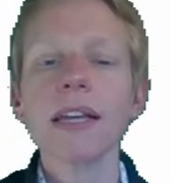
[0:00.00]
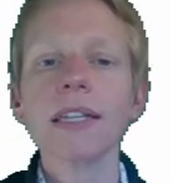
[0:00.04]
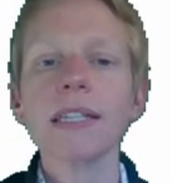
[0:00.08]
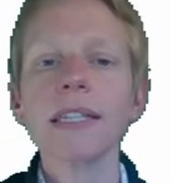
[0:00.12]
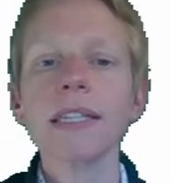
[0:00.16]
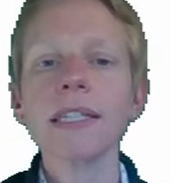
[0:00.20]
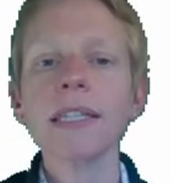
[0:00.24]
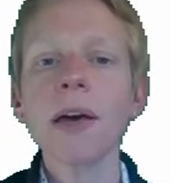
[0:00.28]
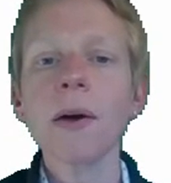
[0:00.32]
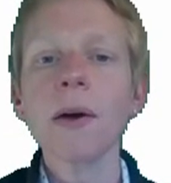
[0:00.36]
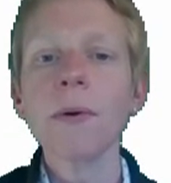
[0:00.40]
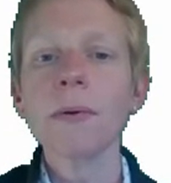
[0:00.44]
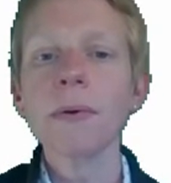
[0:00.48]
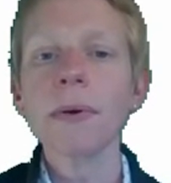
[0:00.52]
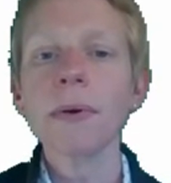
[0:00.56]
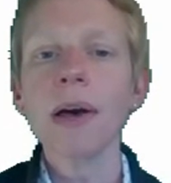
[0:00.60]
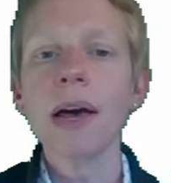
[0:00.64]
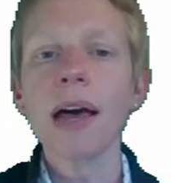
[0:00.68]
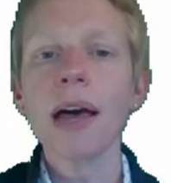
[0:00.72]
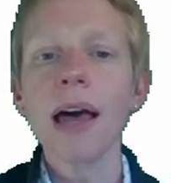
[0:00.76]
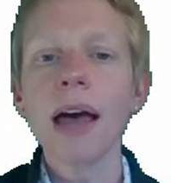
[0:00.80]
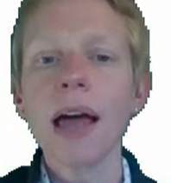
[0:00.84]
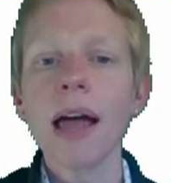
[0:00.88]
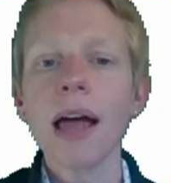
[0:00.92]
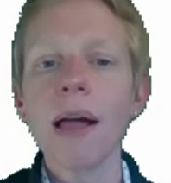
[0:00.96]

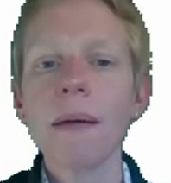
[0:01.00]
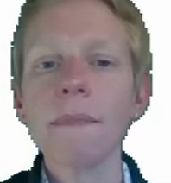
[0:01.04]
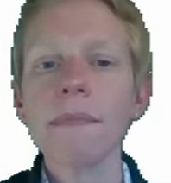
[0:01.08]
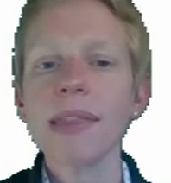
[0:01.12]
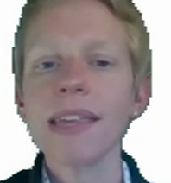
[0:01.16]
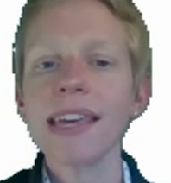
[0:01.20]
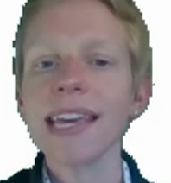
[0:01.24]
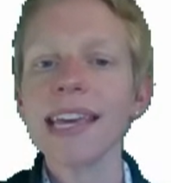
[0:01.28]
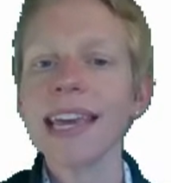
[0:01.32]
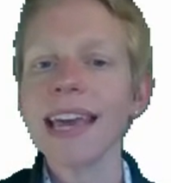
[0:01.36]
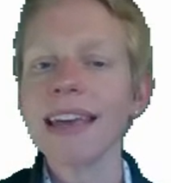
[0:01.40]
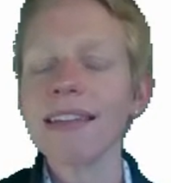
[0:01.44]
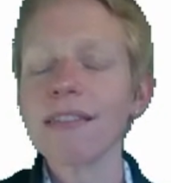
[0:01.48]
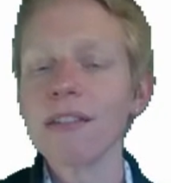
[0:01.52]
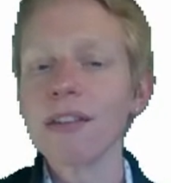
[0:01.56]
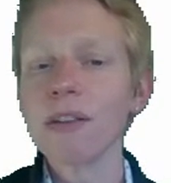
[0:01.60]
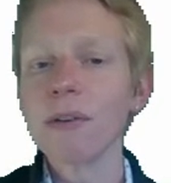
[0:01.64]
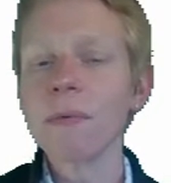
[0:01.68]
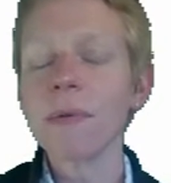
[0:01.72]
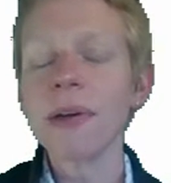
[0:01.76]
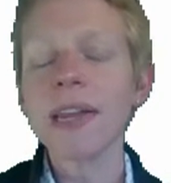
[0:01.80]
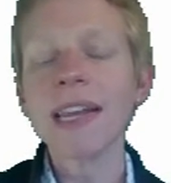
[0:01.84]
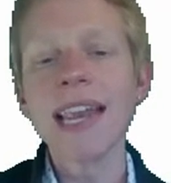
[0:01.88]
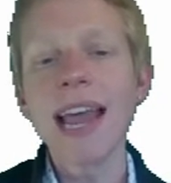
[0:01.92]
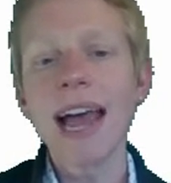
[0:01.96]
So to get
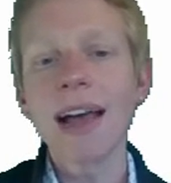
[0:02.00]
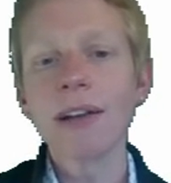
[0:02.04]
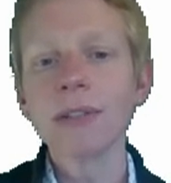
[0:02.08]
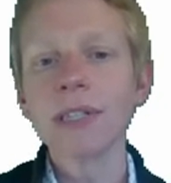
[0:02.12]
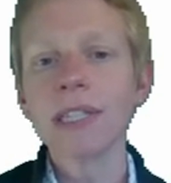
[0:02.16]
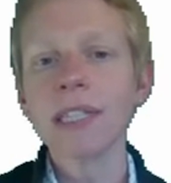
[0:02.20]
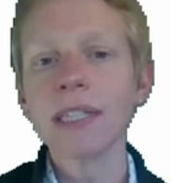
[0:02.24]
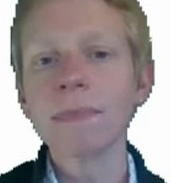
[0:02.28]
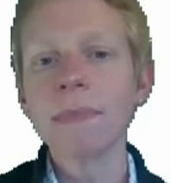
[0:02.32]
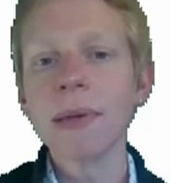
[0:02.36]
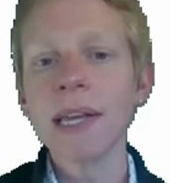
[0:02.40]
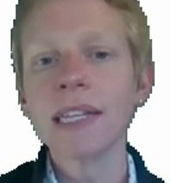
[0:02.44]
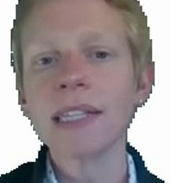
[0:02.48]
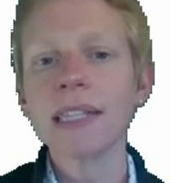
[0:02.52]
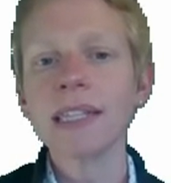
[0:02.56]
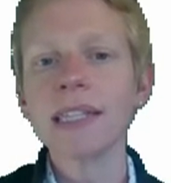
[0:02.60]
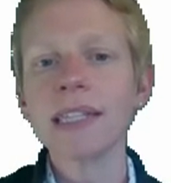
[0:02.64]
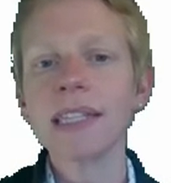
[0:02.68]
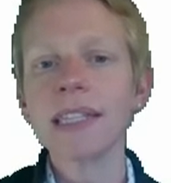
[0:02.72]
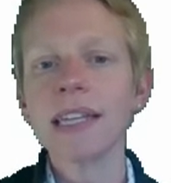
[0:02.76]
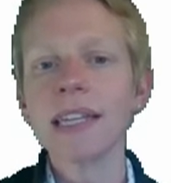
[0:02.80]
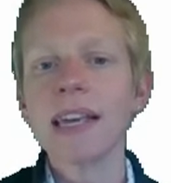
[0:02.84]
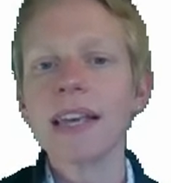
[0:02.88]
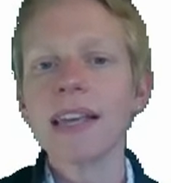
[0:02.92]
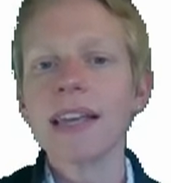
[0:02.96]
to
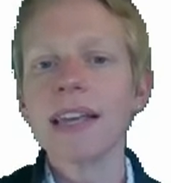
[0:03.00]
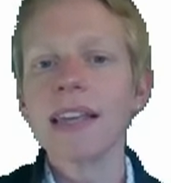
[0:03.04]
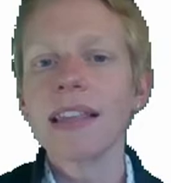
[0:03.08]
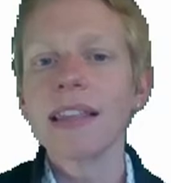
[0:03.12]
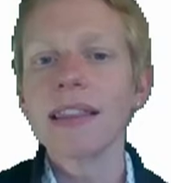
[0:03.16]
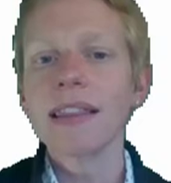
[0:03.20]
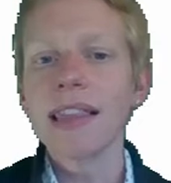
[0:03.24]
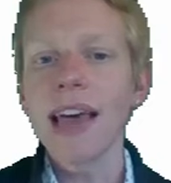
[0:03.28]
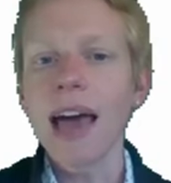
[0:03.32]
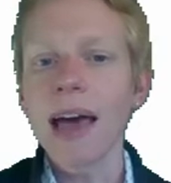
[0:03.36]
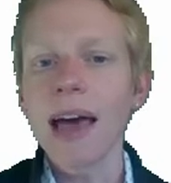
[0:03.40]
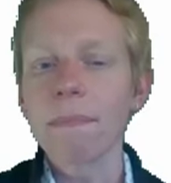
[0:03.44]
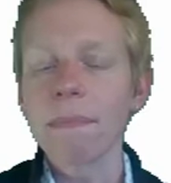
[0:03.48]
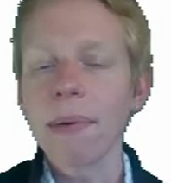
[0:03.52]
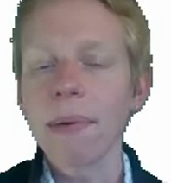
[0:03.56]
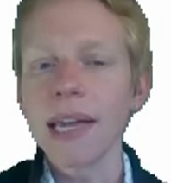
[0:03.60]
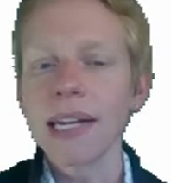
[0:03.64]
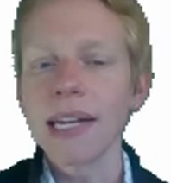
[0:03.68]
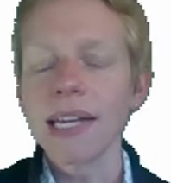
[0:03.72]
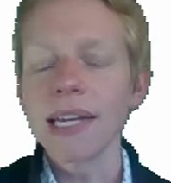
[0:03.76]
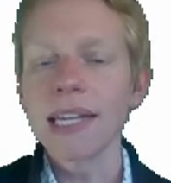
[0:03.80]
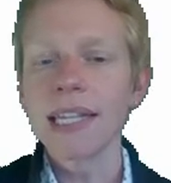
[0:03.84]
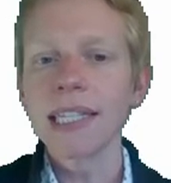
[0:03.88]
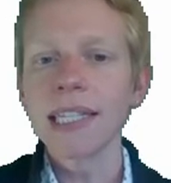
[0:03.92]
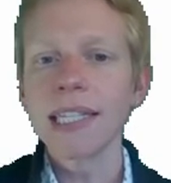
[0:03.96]
announcements, that
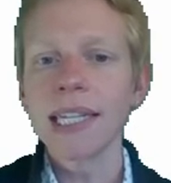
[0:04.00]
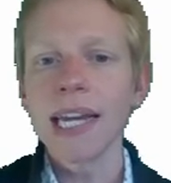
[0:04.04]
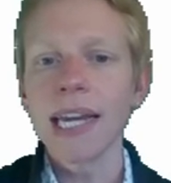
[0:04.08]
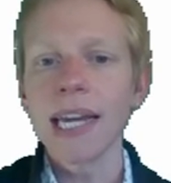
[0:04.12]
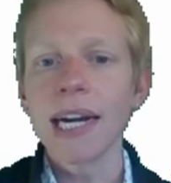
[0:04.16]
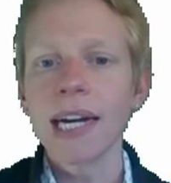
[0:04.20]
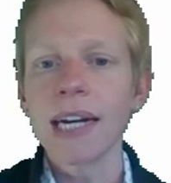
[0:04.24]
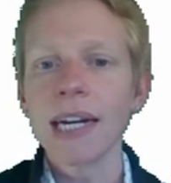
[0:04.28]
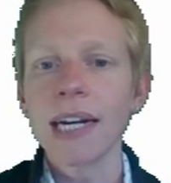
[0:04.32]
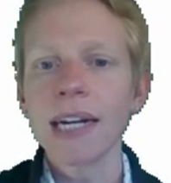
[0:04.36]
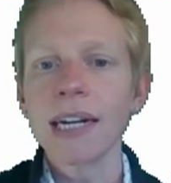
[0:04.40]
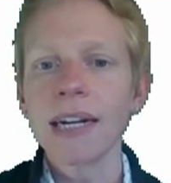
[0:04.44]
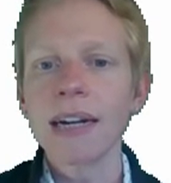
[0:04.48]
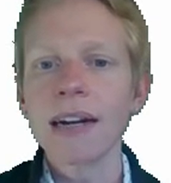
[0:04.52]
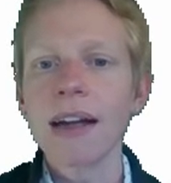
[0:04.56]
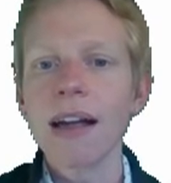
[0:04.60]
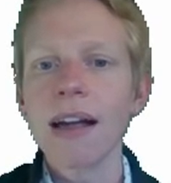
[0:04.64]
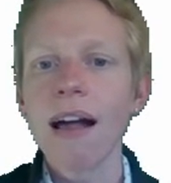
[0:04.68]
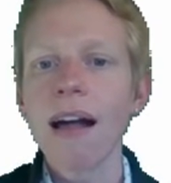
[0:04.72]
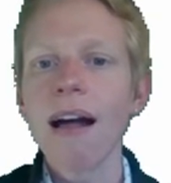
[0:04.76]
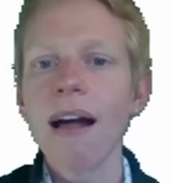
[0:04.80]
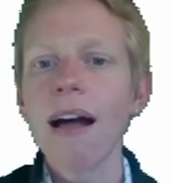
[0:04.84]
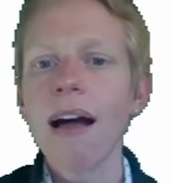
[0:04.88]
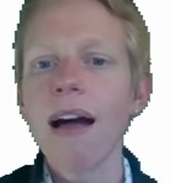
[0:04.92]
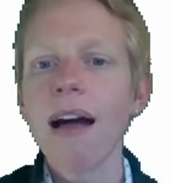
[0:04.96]
button is here.
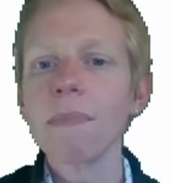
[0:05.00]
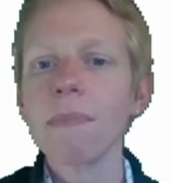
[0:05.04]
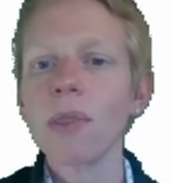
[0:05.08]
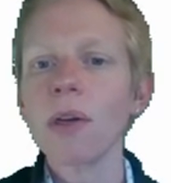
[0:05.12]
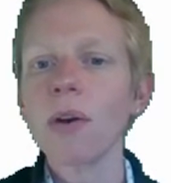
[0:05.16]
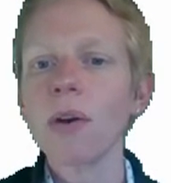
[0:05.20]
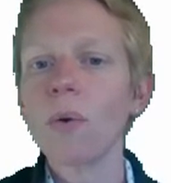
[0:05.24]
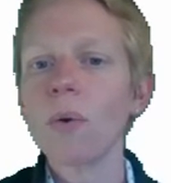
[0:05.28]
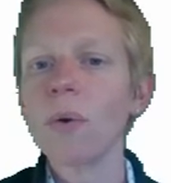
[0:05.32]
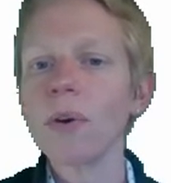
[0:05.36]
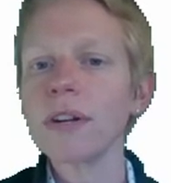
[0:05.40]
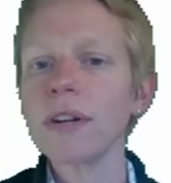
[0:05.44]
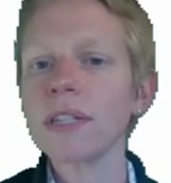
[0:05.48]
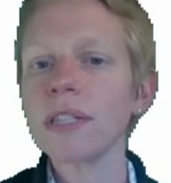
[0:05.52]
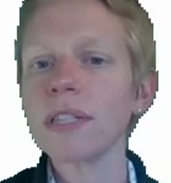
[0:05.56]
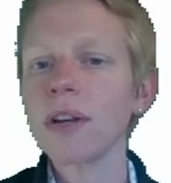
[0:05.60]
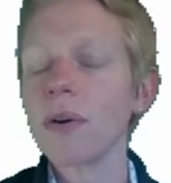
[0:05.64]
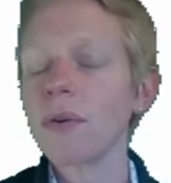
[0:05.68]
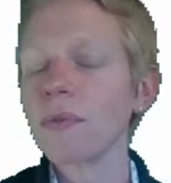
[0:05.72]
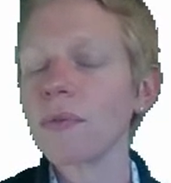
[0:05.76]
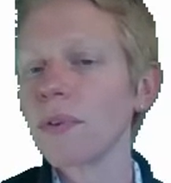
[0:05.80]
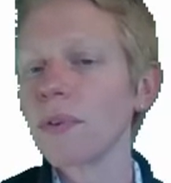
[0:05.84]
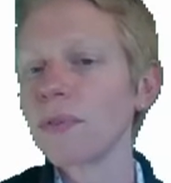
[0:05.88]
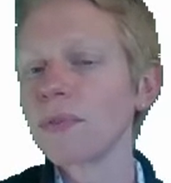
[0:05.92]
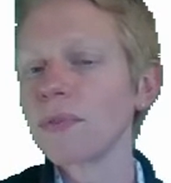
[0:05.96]
The course
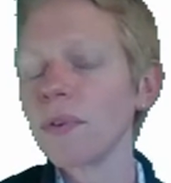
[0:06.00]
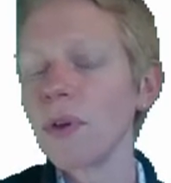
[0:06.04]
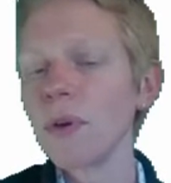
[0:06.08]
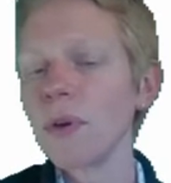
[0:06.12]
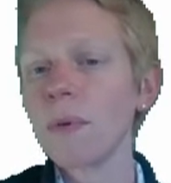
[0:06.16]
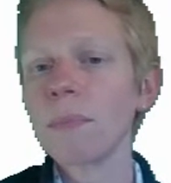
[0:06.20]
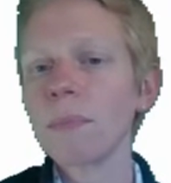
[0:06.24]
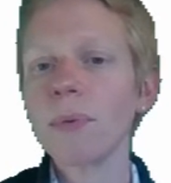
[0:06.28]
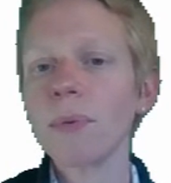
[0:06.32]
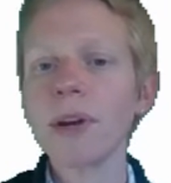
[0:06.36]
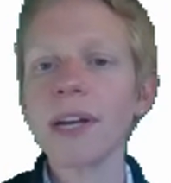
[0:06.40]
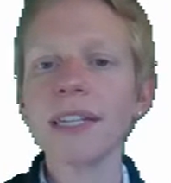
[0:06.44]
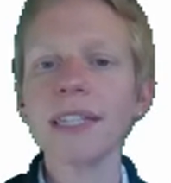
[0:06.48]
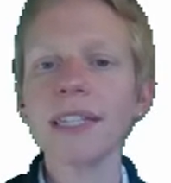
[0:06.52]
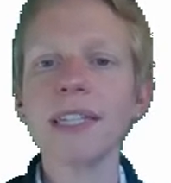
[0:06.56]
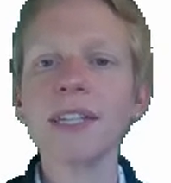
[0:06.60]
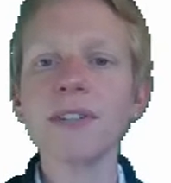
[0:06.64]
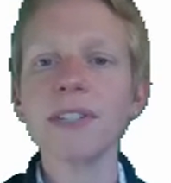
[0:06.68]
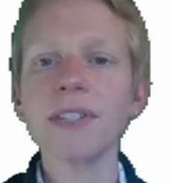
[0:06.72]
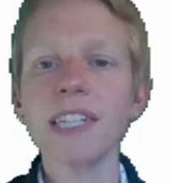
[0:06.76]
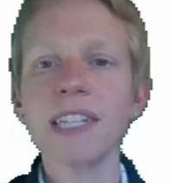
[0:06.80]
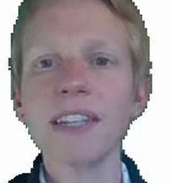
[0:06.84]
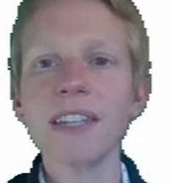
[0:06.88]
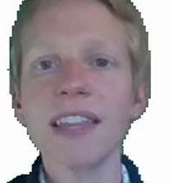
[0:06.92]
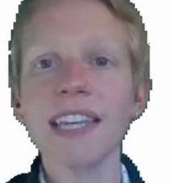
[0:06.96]
overview brings
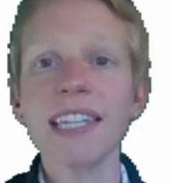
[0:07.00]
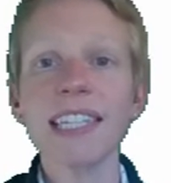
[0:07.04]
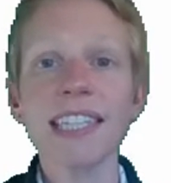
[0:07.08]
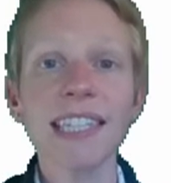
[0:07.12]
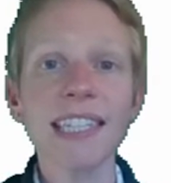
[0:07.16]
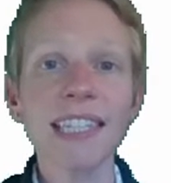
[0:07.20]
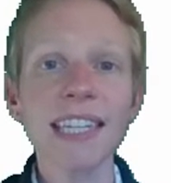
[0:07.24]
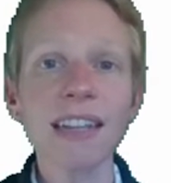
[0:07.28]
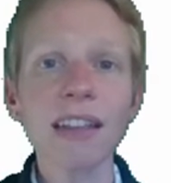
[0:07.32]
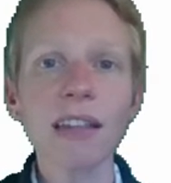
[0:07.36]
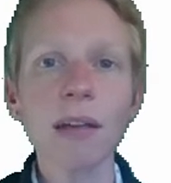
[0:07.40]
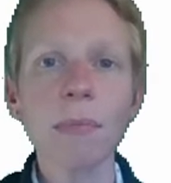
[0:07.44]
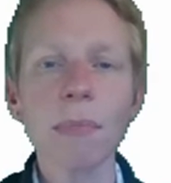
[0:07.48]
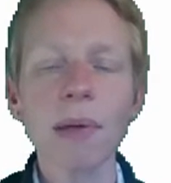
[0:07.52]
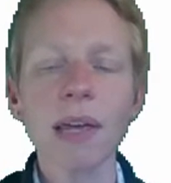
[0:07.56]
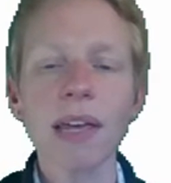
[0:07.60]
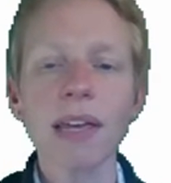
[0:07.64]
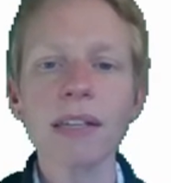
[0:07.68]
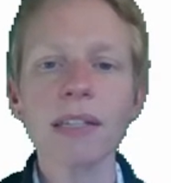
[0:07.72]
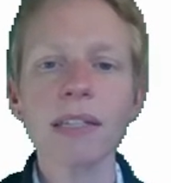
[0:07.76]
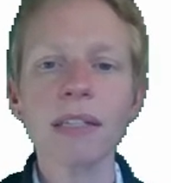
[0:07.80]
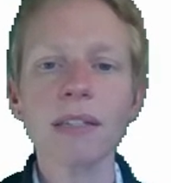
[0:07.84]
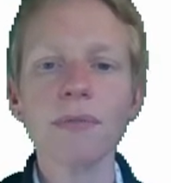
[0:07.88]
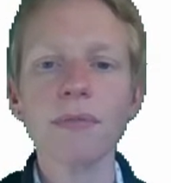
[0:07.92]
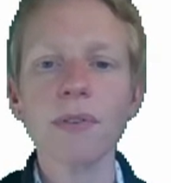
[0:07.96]
you to the
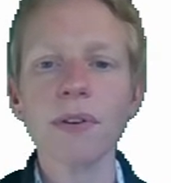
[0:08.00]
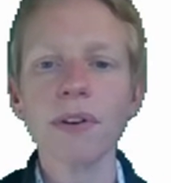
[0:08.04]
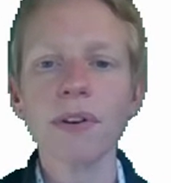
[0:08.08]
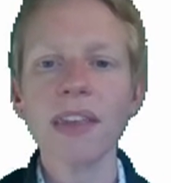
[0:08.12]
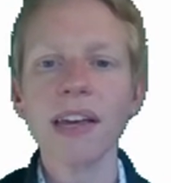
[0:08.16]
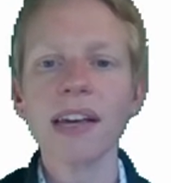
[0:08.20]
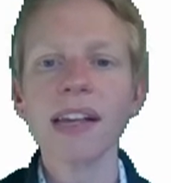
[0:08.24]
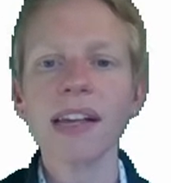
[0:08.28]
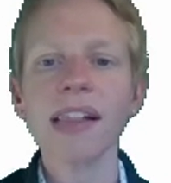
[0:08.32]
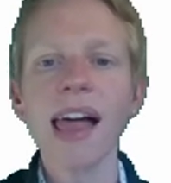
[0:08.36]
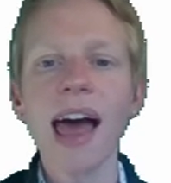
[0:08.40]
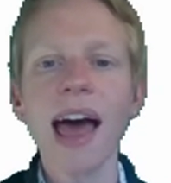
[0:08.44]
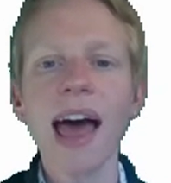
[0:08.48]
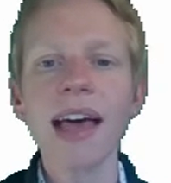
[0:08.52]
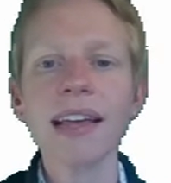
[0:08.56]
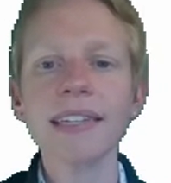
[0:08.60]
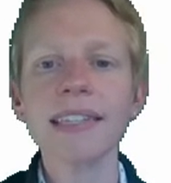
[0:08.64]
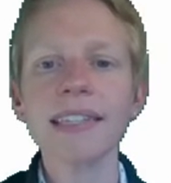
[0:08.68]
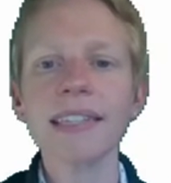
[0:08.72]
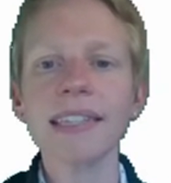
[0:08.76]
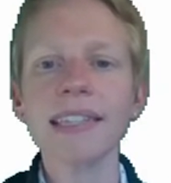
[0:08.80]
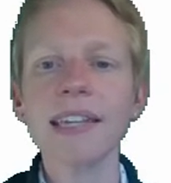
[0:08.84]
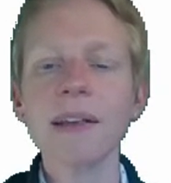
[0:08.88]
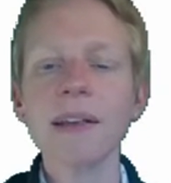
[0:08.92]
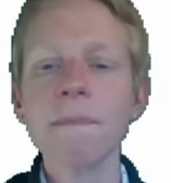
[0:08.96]
syllabus for the
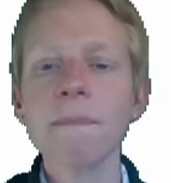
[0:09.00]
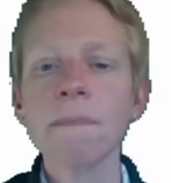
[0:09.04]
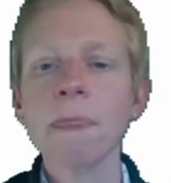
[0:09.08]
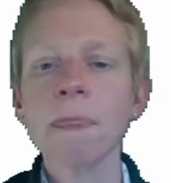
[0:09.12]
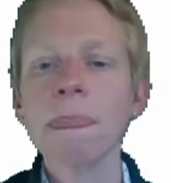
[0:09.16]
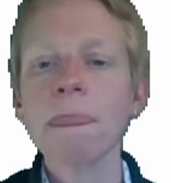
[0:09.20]
class.